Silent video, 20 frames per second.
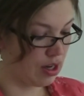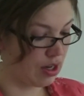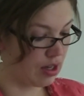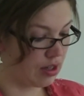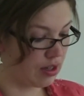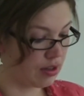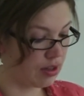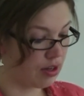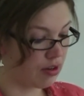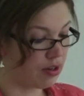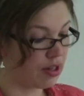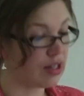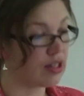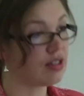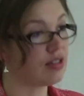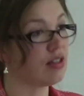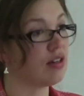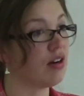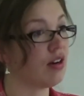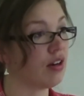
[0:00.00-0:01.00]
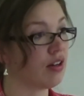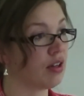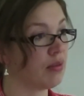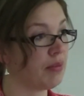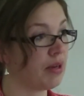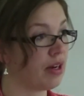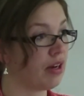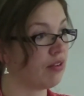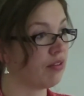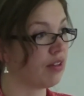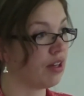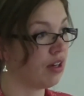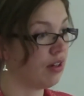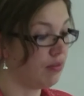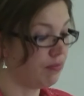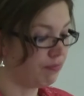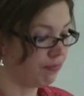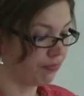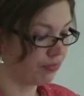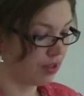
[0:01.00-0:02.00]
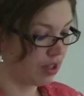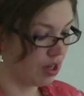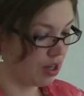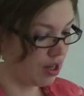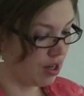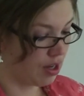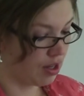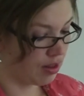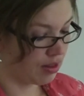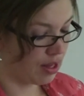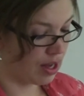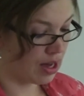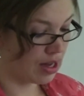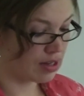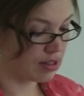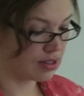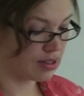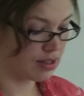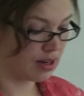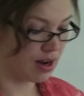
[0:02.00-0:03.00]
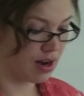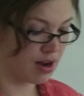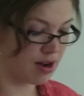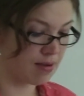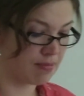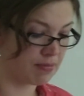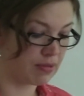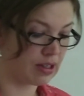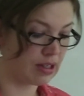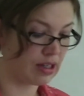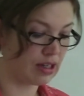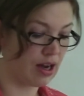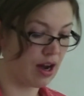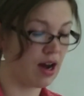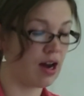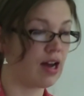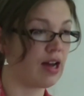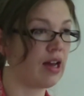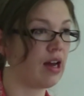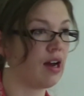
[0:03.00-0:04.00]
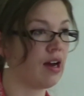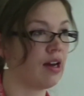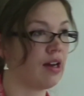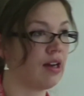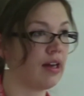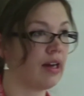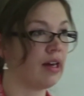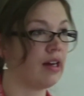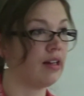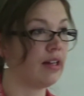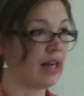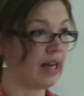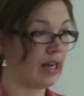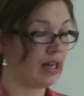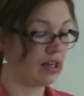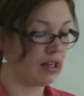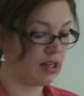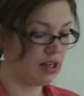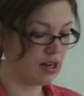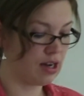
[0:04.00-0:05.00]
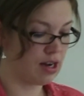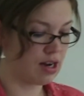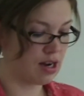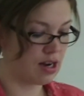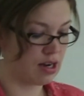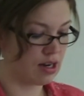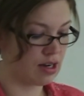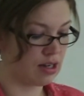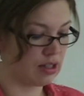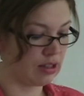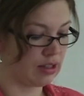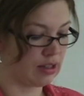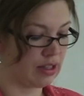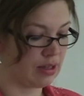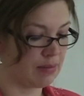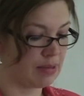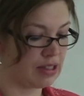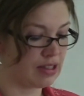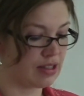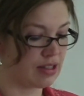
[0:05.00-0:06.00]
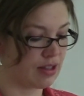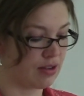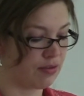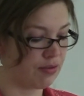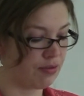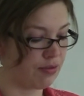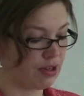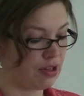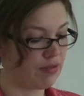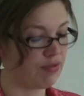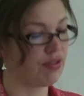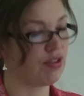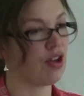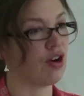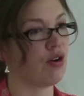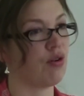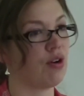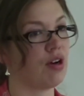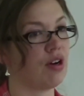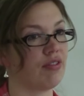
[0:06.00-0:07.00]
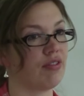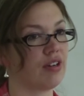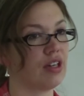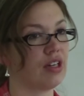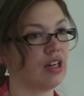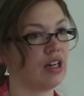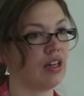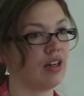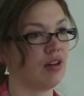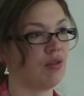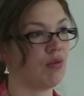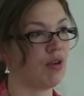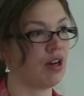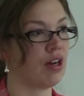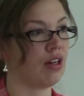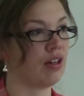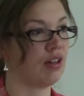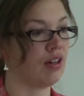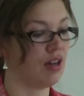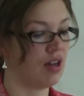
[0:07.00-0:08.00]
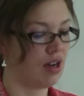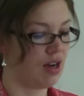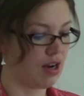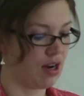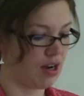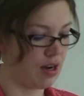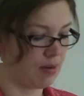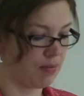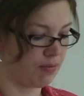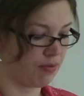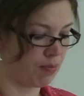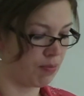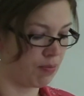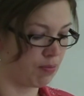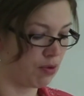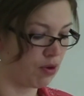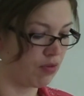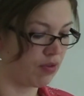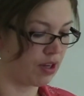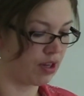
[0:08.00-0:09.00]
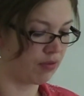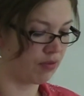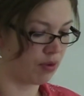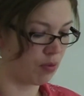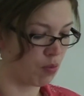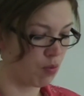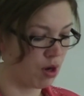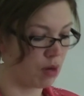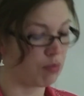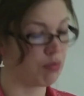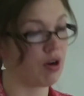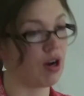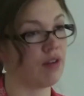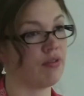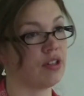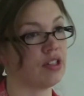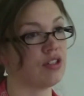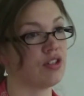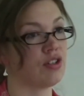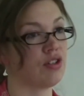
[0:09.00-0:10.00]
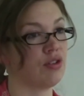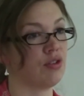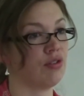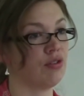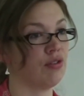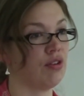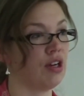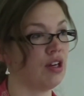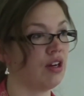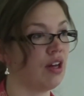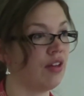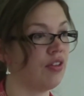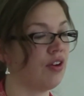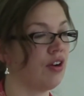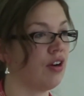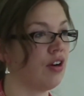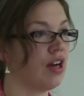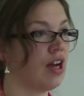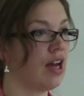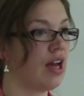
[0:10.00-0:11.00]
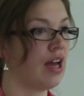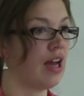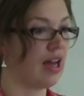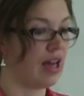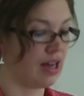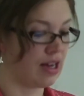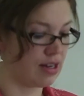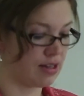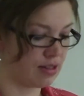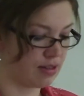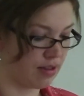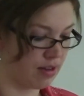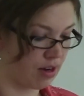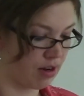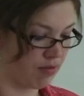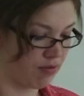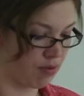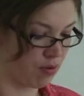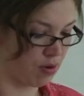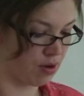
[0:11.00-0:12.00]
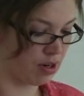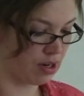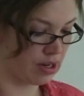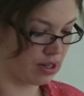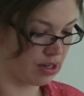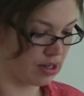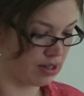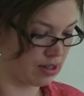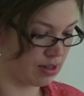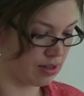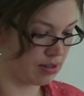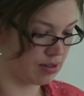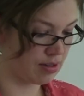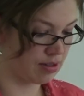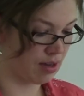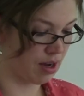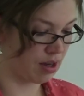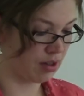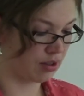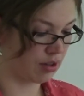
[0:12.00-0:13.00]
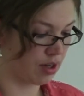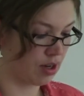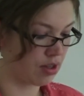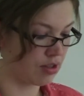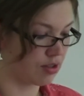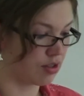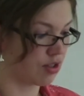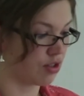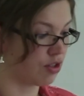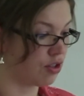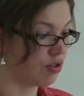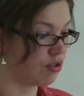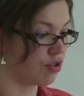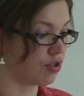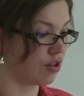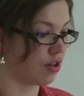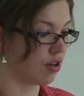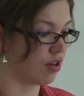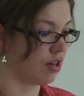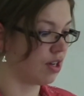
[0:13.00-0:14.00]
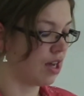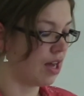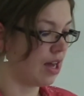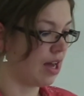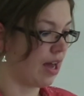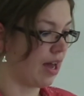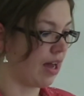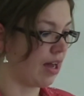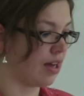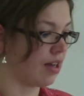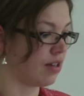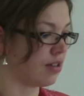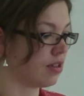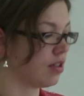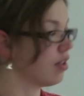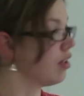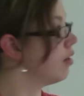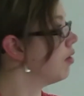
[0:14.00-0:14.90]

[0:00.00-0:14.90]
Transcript: There is an argument out there that the IILA limits the free flow Canadian wine from moving from one province to another, and therefore it is unconstitutional. And